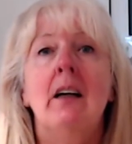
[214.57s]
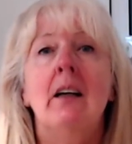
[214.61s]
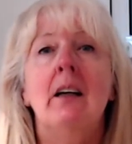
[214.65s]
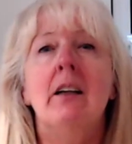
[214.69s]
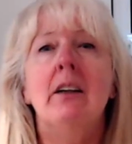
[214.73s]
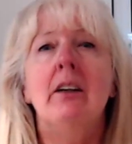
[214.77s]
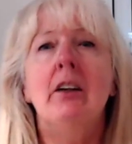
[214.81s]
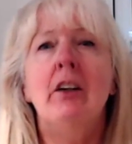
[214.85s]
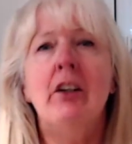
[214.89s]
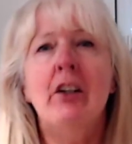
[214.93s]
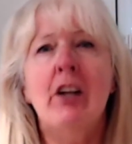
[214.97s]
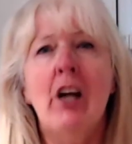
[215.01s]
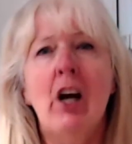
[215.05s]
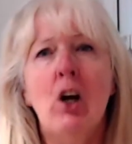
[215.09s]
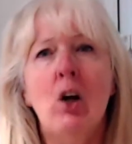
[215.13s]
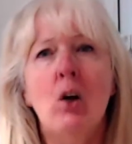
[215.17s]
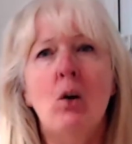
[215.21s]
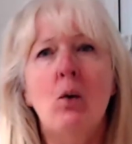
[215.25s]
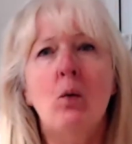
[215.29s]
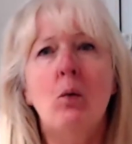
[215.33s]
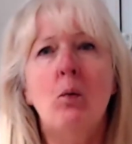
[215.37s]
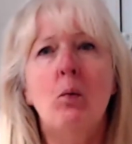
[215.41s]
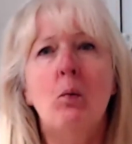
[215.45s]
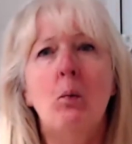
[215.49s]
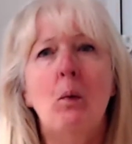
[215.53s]
You
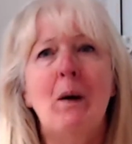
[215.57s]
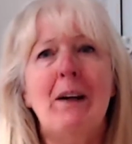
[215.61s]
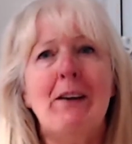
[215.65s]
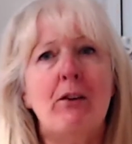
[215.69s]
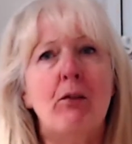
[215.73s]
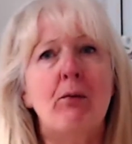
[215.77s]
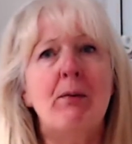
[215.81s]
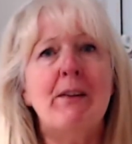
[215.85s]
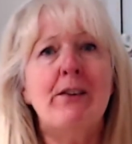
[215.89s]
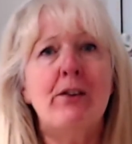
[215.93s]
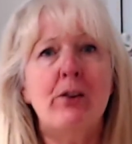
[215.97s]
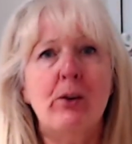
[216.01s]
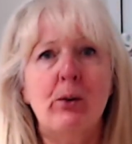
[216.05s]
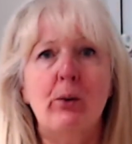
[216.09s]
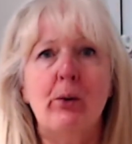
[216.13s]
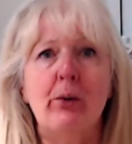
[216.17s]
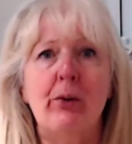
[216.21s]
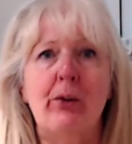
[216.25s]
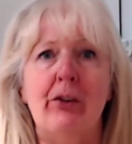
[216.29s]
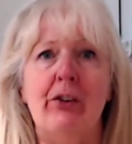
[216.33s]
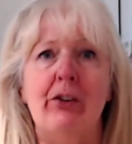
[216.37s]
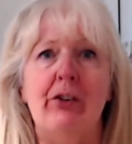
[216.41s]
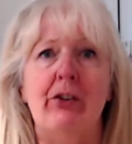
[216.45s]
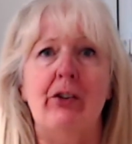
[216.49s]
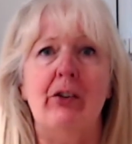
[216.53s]
know which
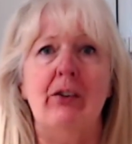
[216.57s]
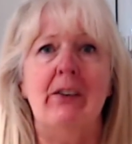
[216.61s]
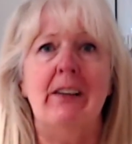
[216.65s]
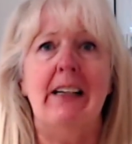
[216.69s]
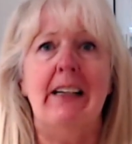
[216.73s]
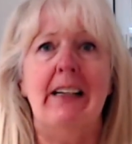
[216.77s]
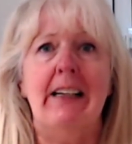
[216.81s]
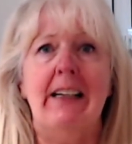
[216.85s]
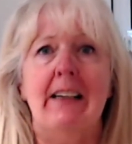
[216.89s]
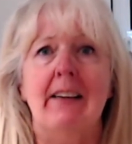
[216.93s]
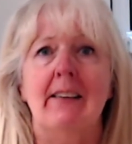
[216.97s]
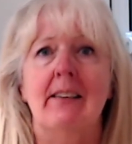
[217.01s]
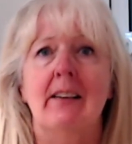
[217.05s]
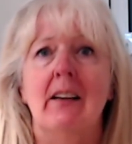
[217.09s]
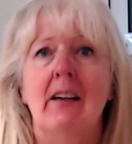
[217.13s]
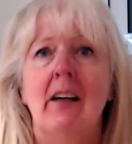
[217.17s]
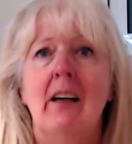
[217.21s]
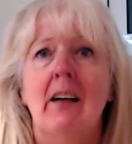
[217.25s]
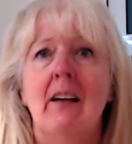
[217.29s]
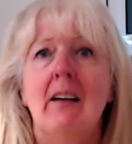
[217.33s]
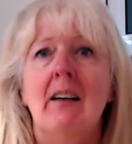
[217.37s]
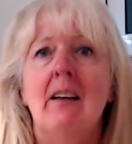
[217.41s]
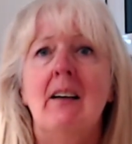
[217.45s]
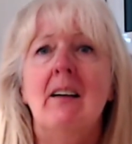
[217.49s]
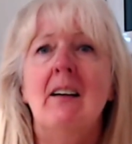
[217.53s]
resources you need.
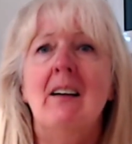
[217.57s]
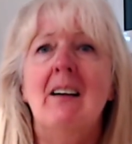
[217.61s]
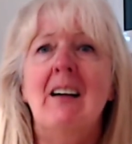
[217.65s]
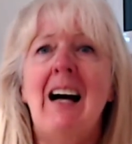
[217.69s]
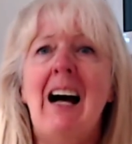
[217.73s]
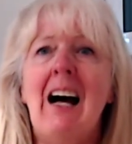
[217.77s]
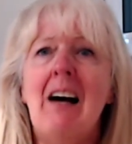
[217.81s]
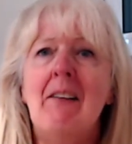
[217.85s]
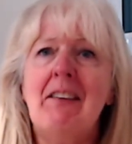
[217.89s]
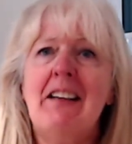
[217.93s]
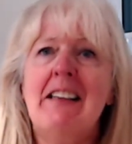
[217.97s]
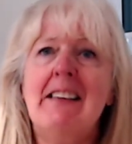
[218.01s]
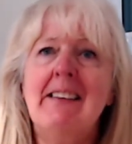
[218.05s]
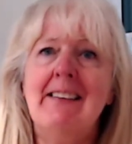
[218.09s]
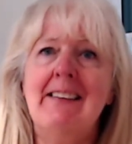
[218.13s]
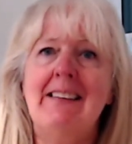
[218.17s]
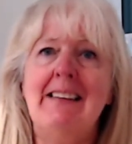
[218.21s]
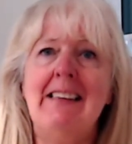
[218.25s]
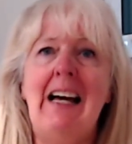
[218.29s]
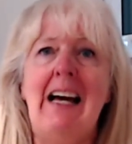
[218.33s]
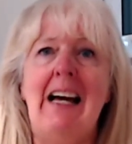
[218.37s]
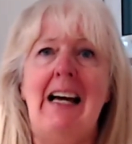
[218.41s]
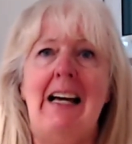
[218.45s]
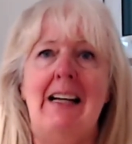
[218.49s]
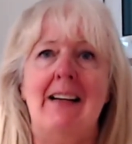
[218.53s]
Having
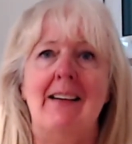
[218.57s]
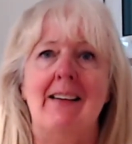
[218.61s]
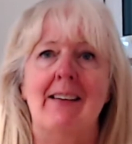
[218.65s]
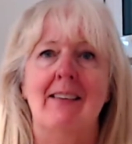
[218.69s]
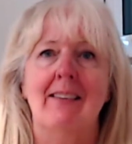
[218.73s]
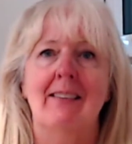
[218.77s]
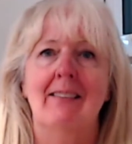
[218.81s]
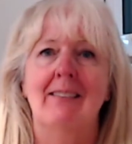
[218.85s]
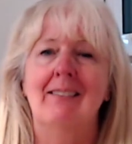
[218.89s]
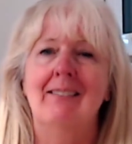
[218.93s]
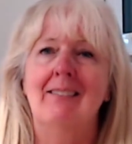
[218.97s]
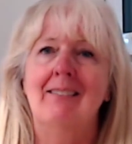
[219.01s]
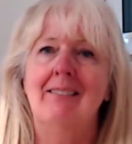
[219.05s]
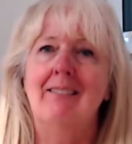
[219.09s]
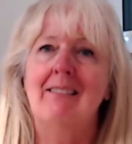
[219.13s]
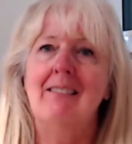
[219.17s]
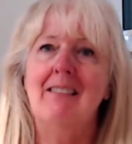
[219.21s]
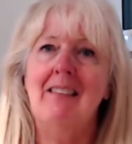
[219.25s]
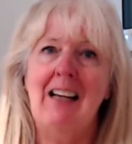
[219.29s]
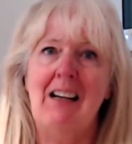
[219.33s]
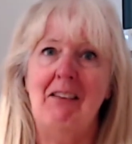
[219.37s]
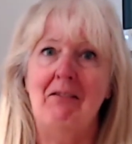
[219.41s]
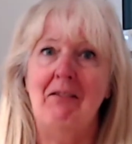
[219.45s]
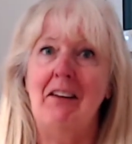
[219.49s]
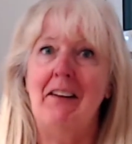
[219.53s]
said
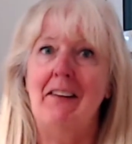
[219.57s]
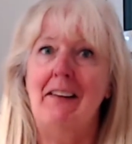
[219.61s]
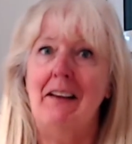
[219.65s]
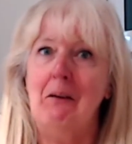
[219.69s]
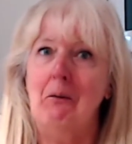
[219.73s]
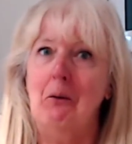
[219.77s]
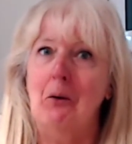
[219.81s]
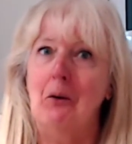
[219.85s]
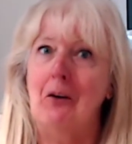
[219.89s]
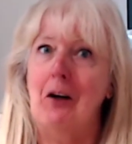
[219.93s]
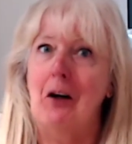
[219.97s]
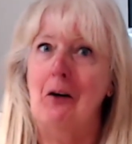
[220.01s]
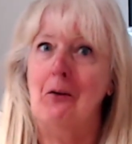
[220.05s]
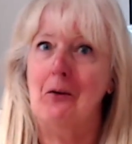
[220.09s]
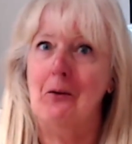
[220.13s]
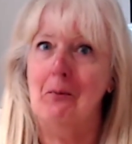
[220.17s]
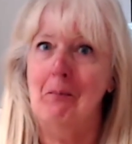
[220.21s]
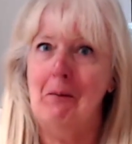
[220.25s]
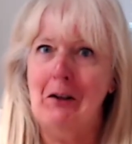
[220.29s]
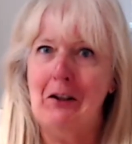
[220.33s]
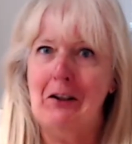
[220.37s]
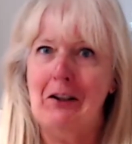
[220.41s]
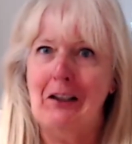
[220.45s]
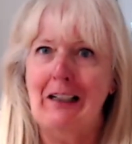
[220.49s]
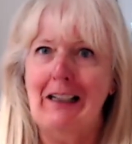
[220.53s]
everything will go
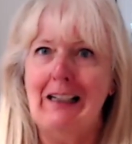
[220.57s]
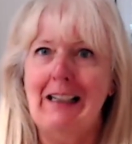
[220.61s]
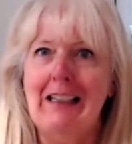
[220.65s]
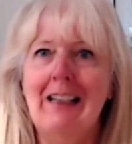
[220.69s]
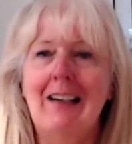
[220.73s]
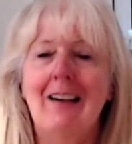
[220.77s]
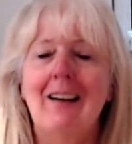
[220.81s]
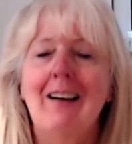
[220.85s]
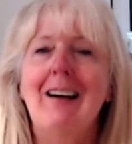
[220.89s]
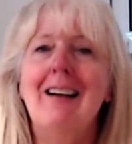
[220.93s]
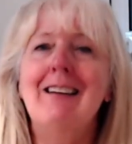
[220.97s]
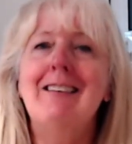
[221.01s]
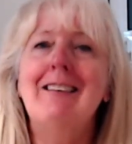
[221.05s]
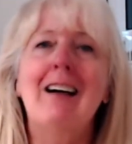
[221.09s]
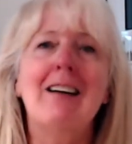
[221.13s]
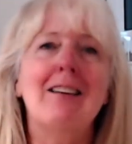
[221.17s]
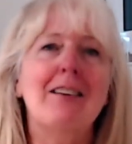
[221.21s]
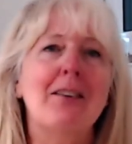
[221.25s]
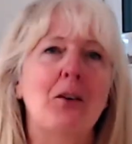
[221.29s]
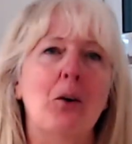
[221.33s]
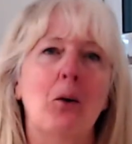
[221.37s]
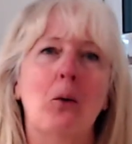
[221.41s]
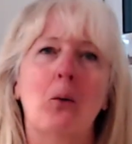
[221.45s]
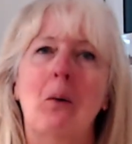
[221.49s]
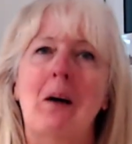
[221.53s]
smoothly, it doesn't
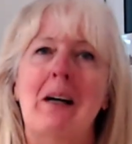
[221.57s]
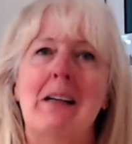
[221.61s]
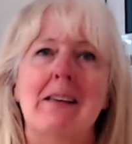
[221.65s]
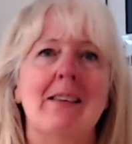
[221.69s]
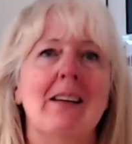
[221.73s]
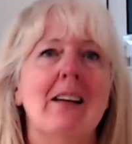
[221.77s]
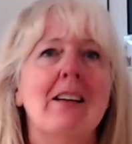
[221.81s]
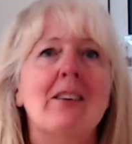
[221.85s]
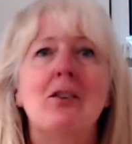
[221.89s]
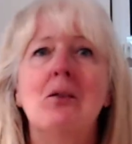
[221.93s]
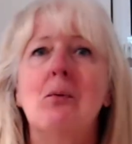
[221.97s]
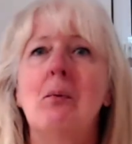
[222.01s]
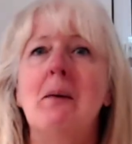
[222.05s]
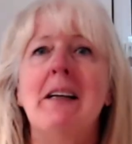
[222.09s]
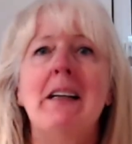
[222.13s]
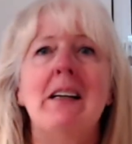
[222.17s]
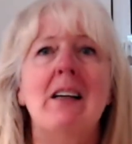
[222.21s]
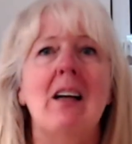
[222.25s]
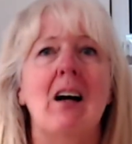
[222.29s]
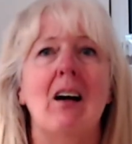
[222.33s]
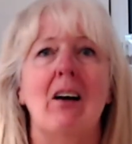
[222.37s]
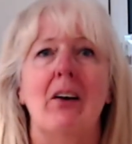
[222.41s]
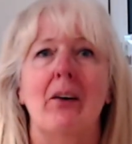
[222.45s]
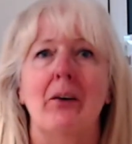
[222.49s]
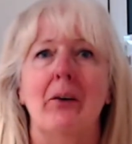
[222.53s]
always, as we
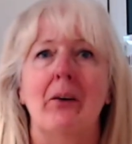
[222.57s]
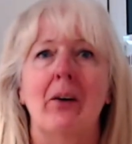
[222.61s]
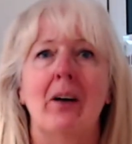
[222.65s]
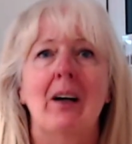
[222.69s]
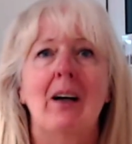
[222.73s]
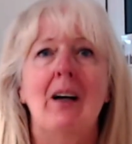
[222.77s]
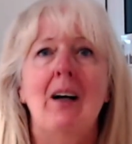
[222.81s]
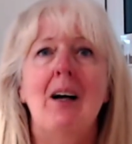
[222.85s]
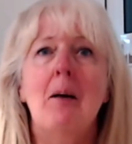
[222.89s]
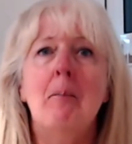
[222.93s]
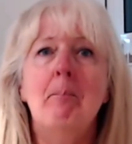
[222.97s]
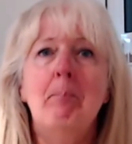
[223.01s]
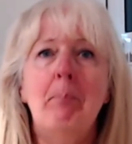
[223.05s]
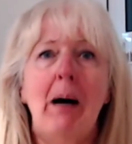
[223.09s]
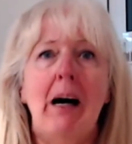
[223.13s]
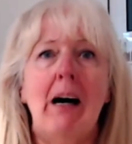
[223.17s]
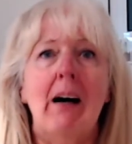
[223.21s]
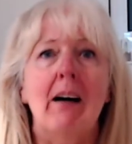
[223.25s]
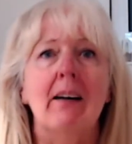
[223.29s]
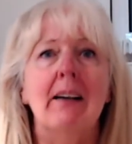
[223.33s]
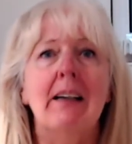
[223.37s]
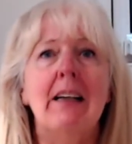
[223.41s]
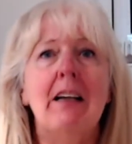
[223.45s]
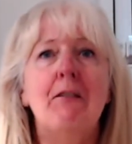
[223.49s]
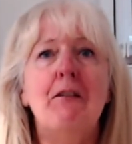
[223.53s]
know.
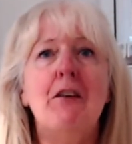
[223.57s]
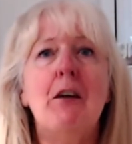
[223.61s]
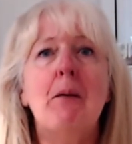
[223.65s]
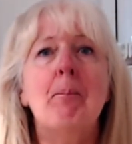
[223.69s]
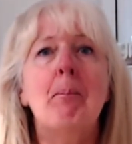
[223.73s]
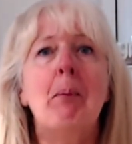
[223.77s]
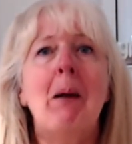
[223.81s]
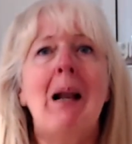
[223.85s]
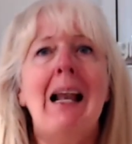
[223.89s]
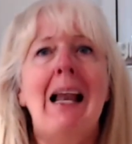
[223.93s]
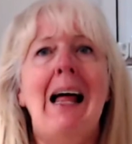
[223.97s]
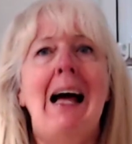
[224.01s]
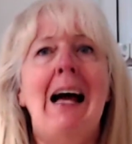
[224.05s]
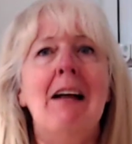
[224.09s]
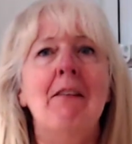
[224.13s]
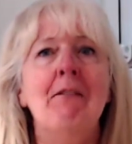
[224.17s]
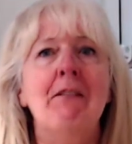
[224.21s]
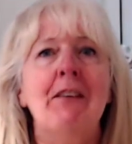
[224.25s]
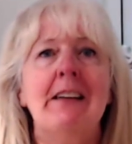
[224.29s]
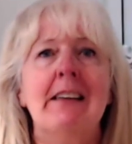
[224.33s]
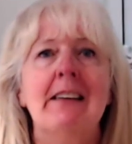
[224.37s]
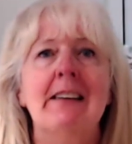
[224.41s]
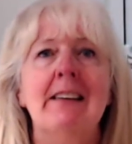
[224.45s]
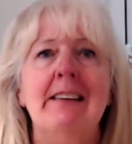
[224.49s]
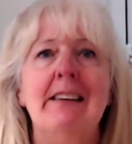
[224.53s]
But if you plan for
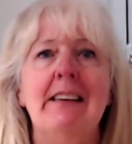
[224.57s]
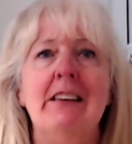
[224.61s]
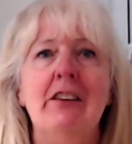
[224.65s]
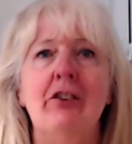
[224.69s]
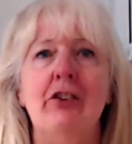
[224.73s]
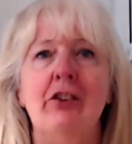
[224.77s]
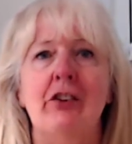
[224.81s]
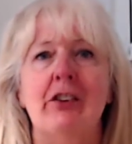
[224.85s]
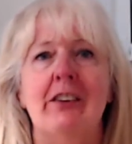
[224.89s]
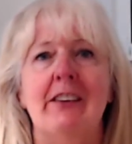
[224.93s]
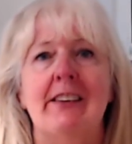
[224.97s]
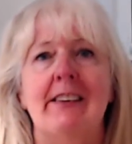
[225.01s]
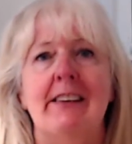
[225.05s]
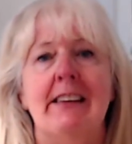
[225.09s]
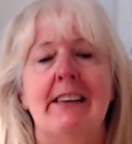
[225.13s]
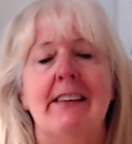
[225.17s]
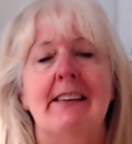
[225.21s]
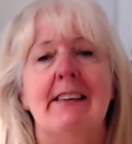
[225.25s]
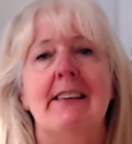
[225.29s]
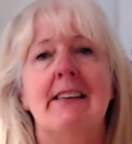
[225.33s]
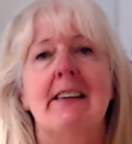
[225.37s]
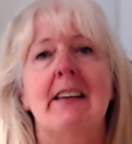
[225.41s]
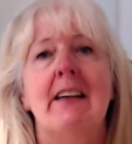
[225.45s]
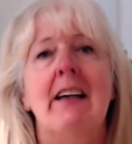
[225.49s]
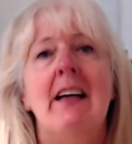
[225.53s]

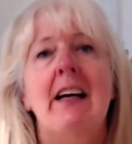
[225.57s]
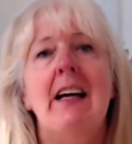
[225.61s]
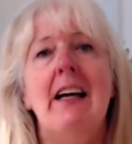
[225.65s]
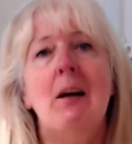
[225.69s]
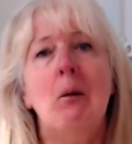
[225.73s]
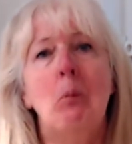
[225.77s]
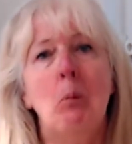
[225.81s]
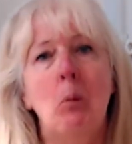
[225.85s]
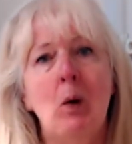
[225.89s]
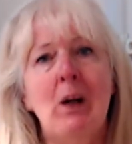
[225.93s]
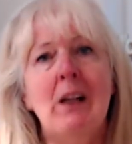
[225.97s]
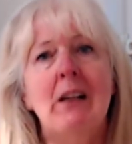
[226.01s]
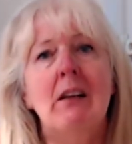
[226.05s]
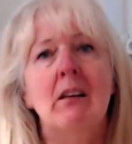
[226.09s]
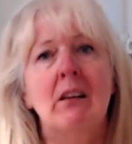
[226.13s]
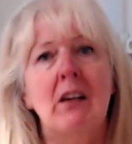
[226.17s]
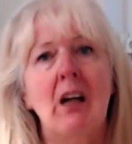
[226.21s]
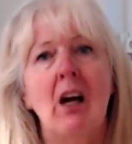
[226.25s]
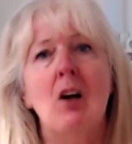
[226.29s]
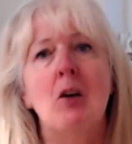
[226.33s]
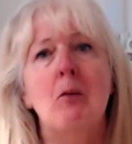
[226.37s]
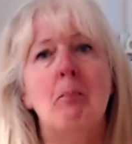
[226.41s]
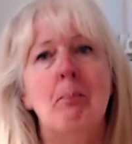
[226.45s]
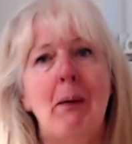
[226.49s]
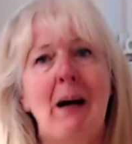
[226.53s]
contingencies, it will
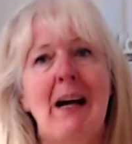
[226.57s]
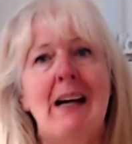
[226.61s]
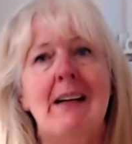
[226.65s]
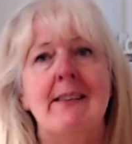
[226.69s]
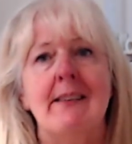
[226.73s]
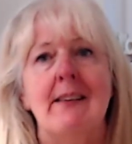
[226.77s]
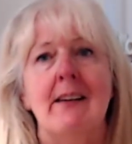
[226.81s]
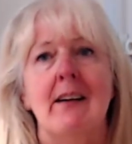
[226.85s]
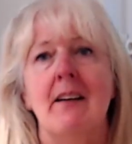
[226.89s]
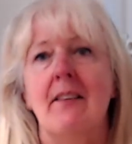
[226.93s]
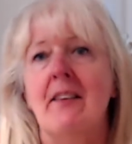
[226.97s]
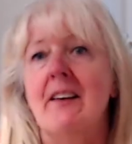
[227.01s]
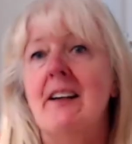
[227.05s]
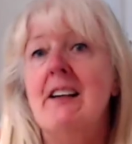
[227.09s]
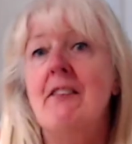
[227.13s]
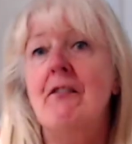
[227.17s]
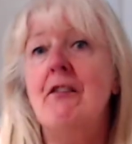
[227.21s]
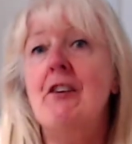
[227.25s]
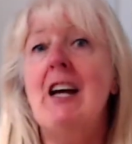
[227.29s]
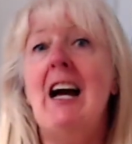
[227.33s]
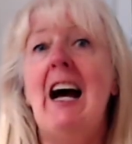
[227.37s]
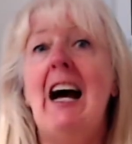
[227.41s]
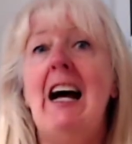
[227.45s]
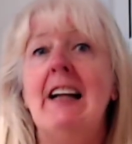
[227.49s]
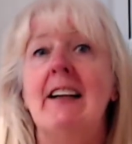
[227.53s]
go better than if
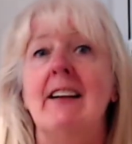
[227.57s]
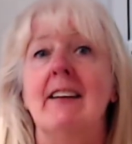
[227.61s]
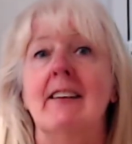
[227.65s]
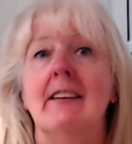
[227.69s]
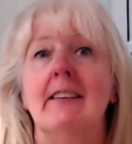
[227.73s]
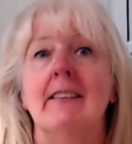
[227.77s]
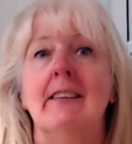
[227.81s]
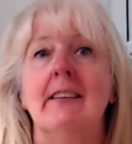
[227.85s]
you hadn't,